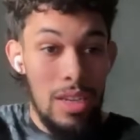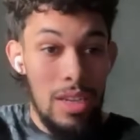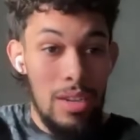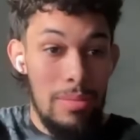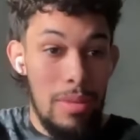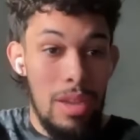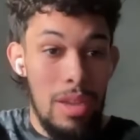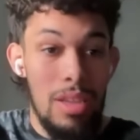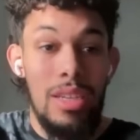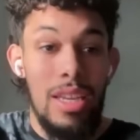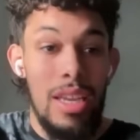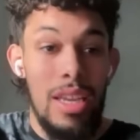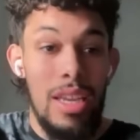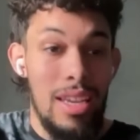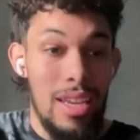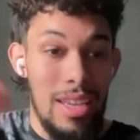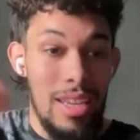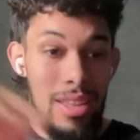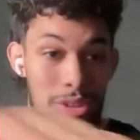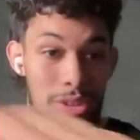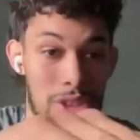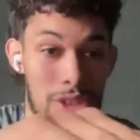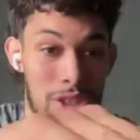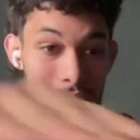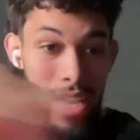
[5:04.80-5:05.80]
Monday to Monday
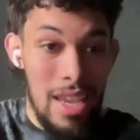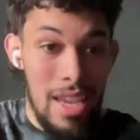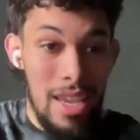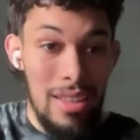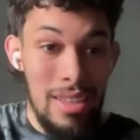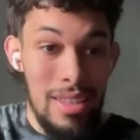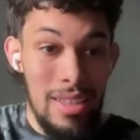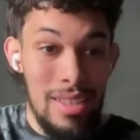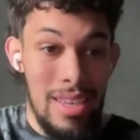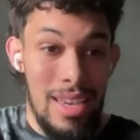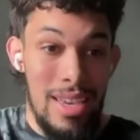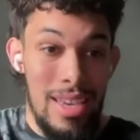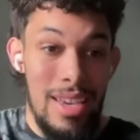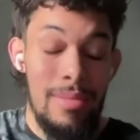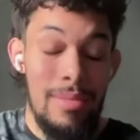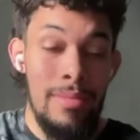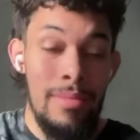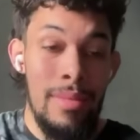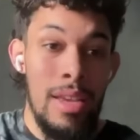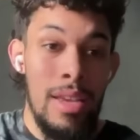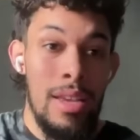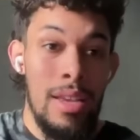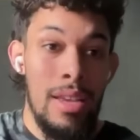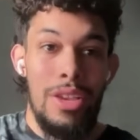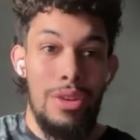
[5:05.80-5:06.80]
and they're staying the
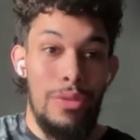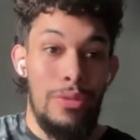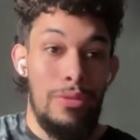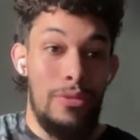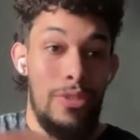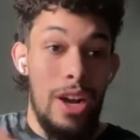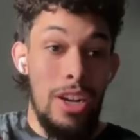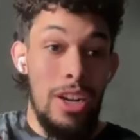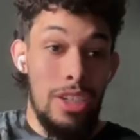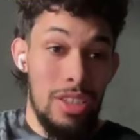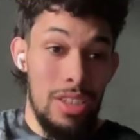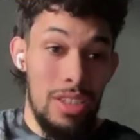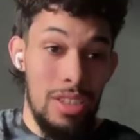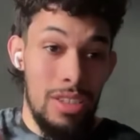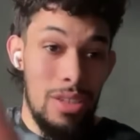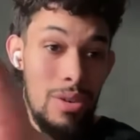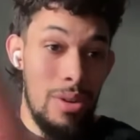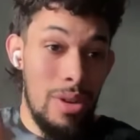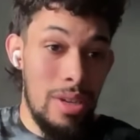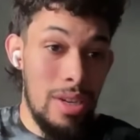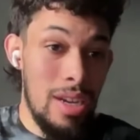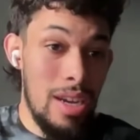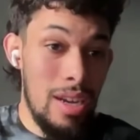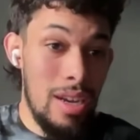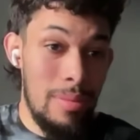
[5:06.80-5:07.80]
same, and your function is
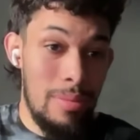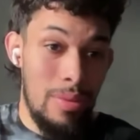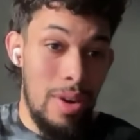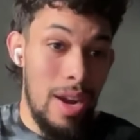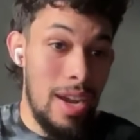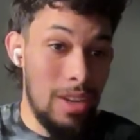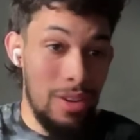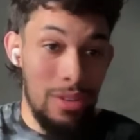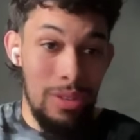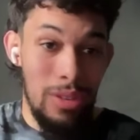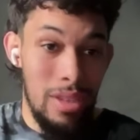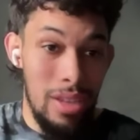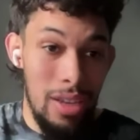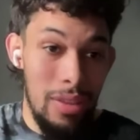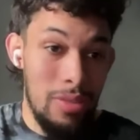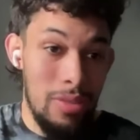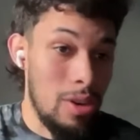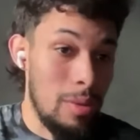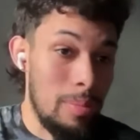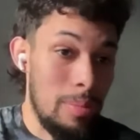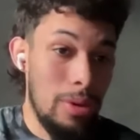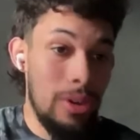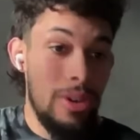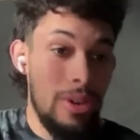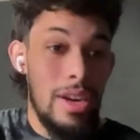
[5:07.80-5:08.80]
going up, right? Your
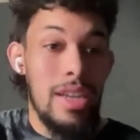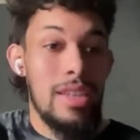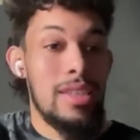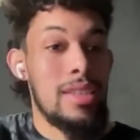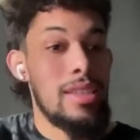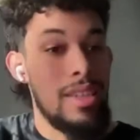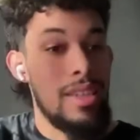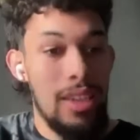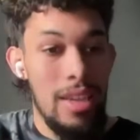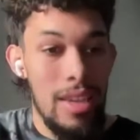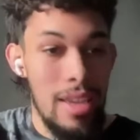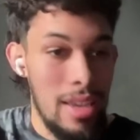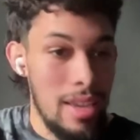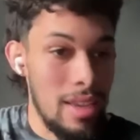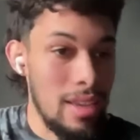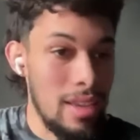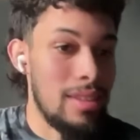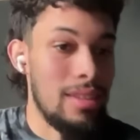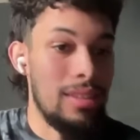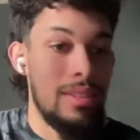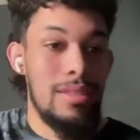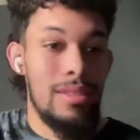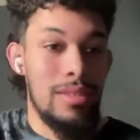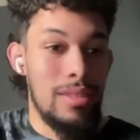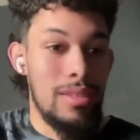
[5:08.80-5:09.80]
lifts are
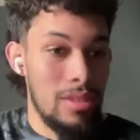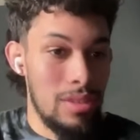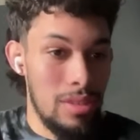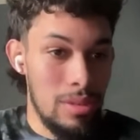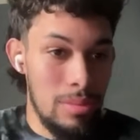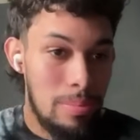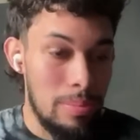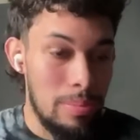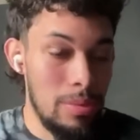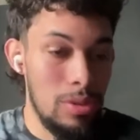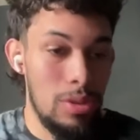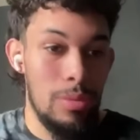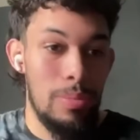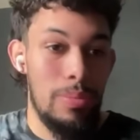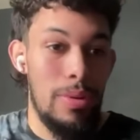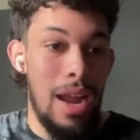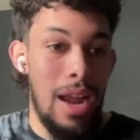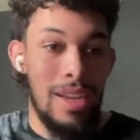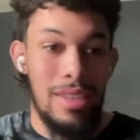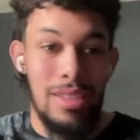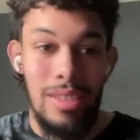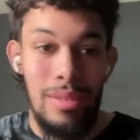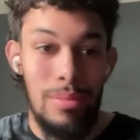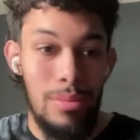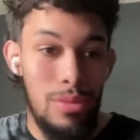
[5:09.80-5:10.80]
progressing, and you're
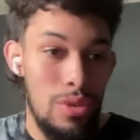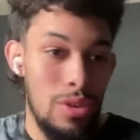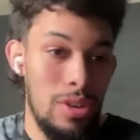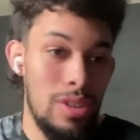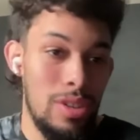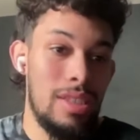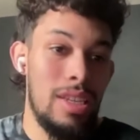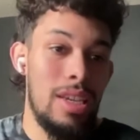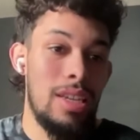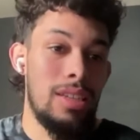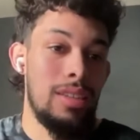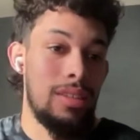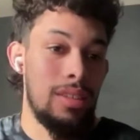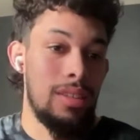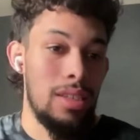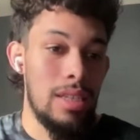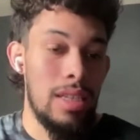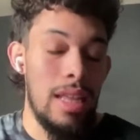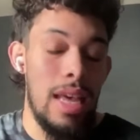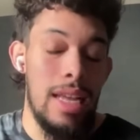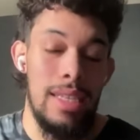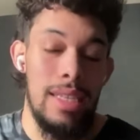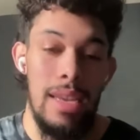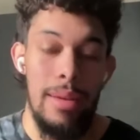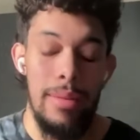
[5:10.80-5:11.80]
practicing more intensity
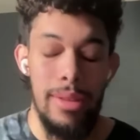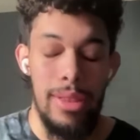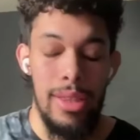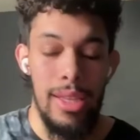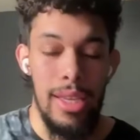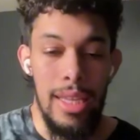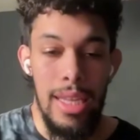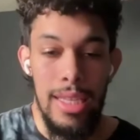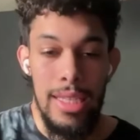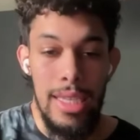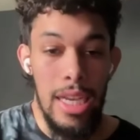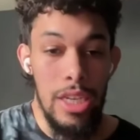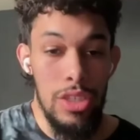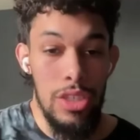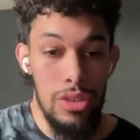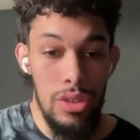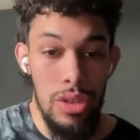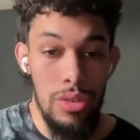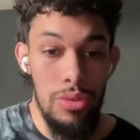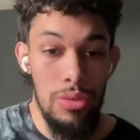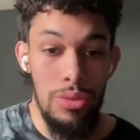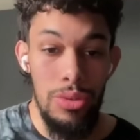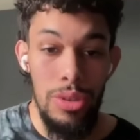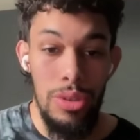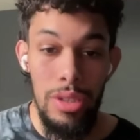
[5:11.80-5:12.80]
and that type of thing. That's
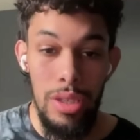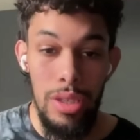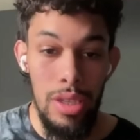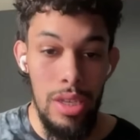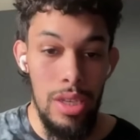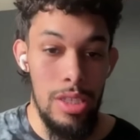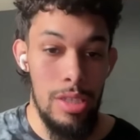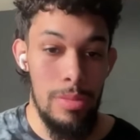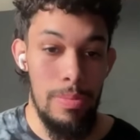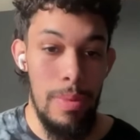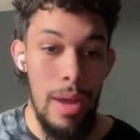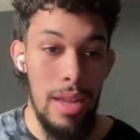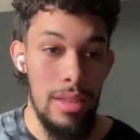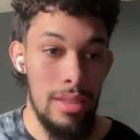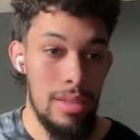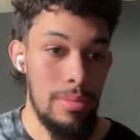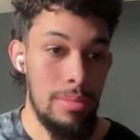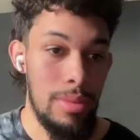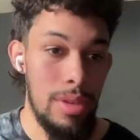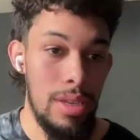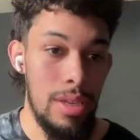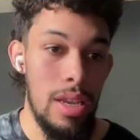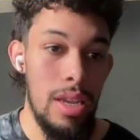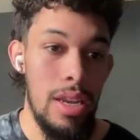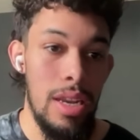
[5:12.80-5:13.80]
actually a really good spot
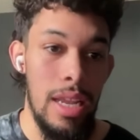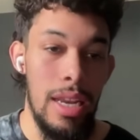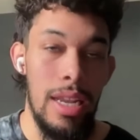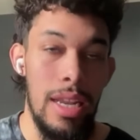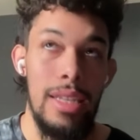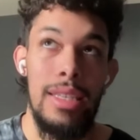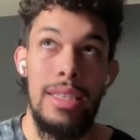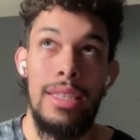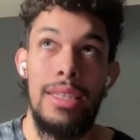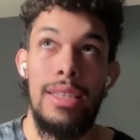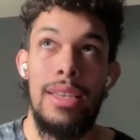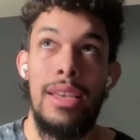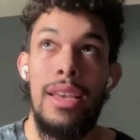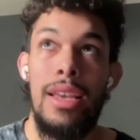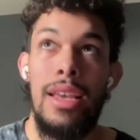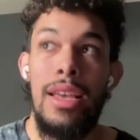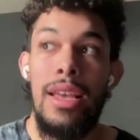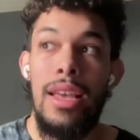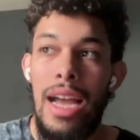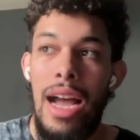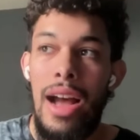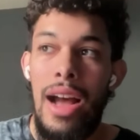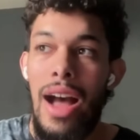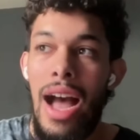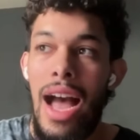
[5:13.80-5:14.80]
to be in. And it's
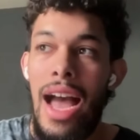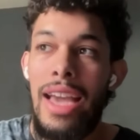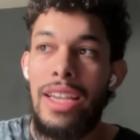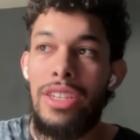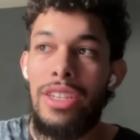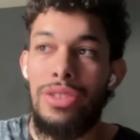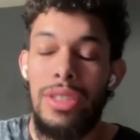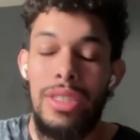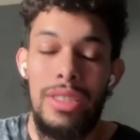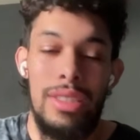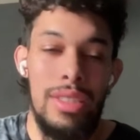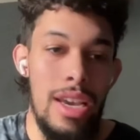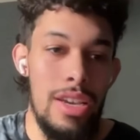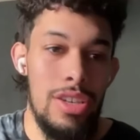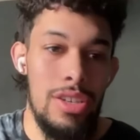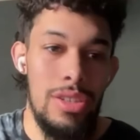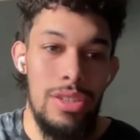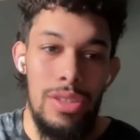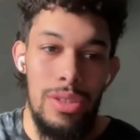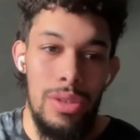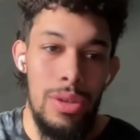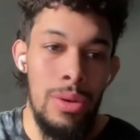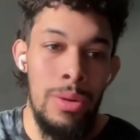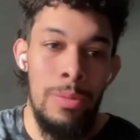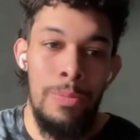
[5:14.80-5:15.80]
kind of how I treat
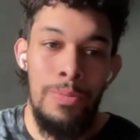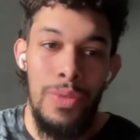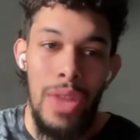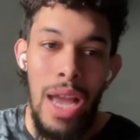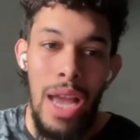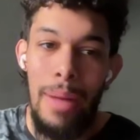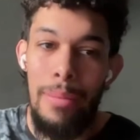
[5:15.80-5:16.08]
sessions too.